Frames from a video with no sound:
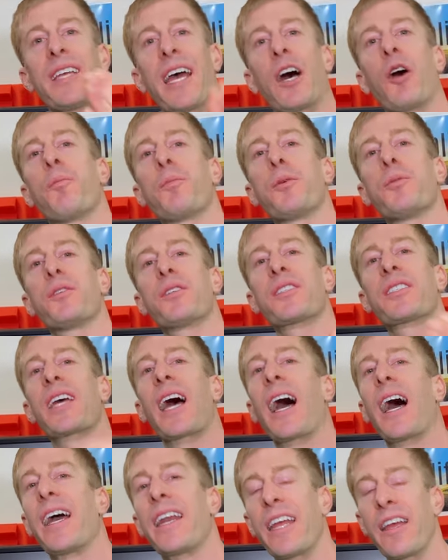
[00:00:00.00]
to help you
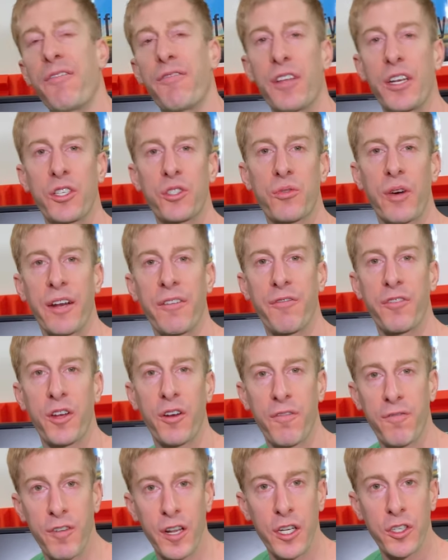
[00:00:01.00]
decide if it is right for your
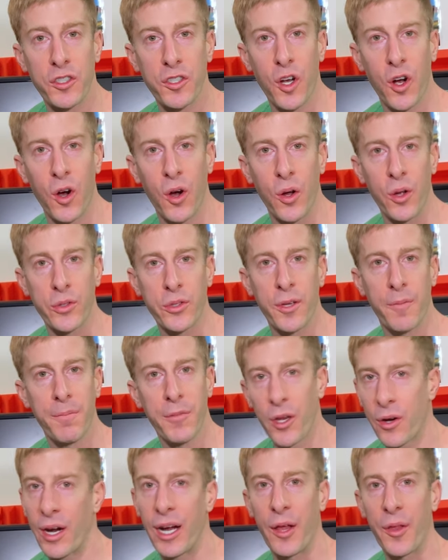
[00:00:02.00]
fitness goals,
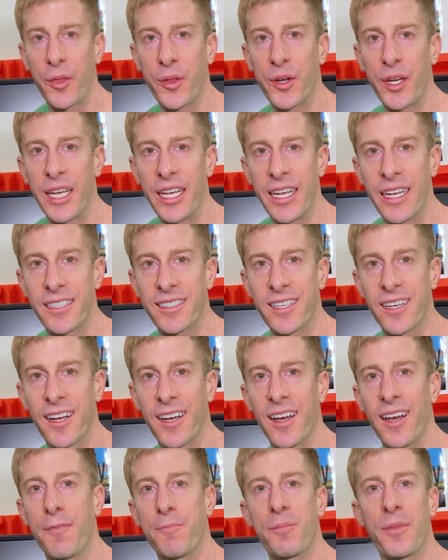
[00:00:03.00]
your health needs,
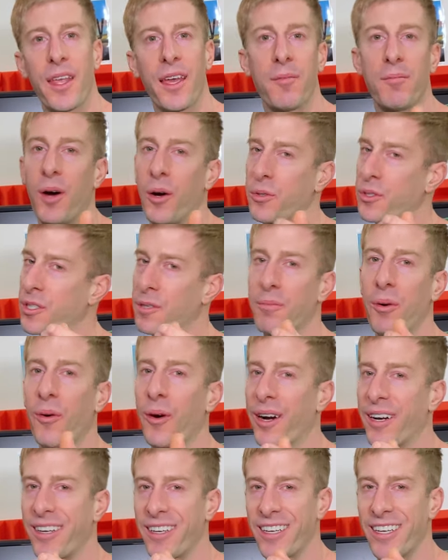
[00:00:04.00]
and most
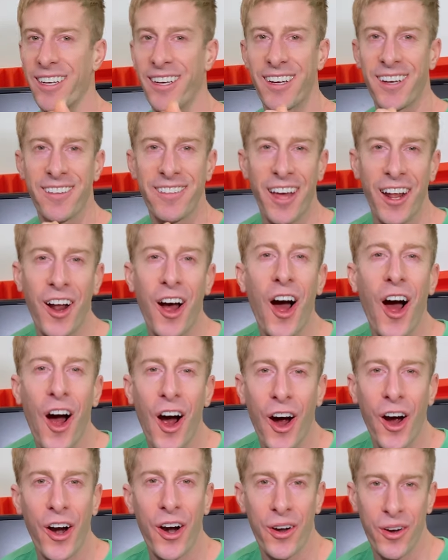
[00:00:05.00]
importantly, that
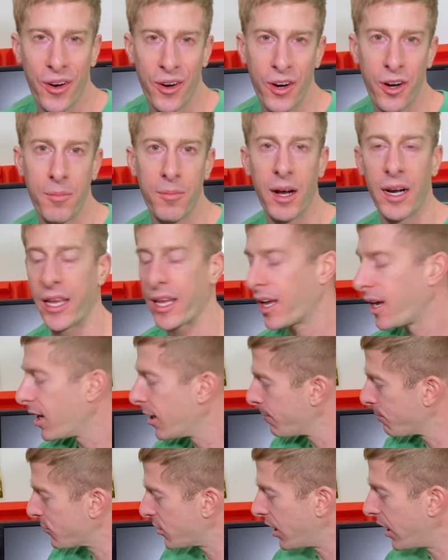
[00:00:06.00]
hard-earned money.
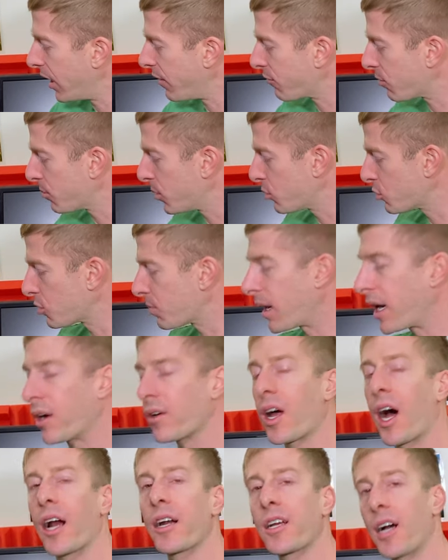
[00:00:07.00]
Today from
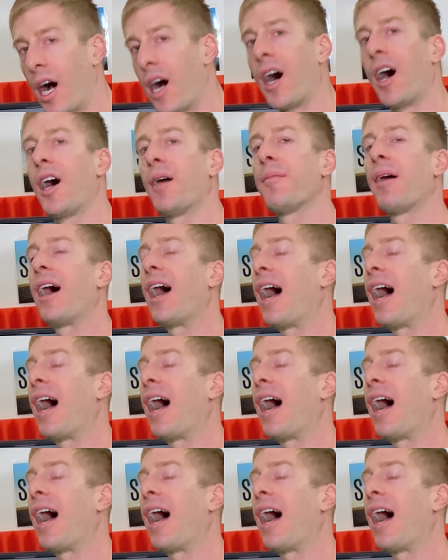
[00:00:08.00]
NutraBio.com,